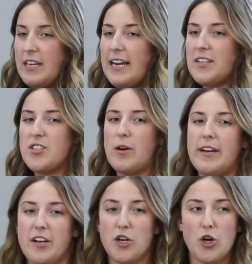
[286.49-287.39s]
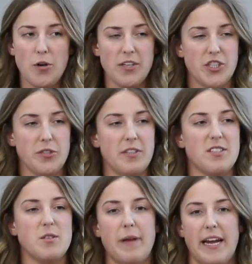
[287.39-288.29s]
And so I'd encourage you to
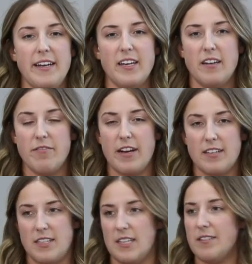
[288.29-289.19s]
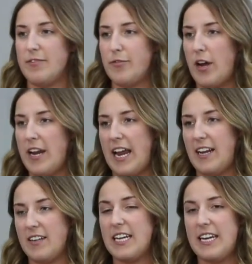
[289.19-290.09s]
spend and invest on the front
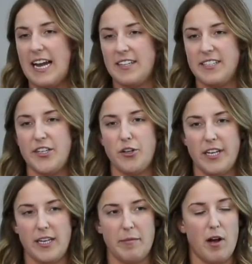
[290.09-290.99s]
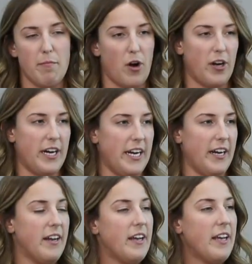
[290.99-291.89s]
end, connecting your email
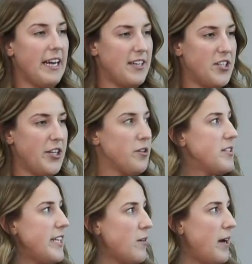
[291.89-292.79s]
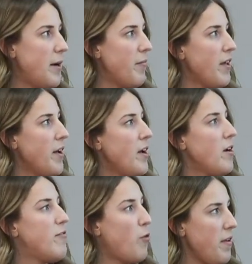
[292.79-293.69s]
marketing into your CRM
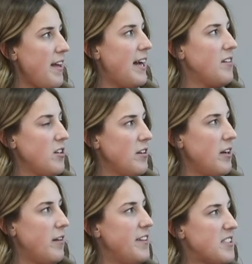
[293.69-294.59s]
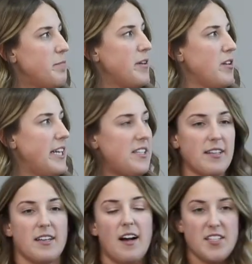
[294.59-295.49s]
for that visibility to
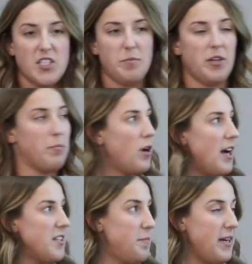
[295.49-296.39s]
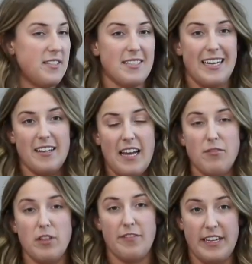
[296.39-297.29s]
the customer and prospect, a
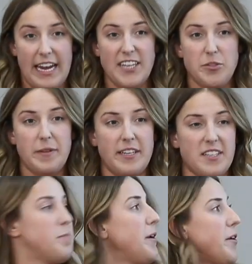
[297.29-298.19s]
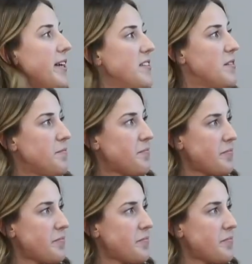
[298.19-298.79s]
level of engagement and experience.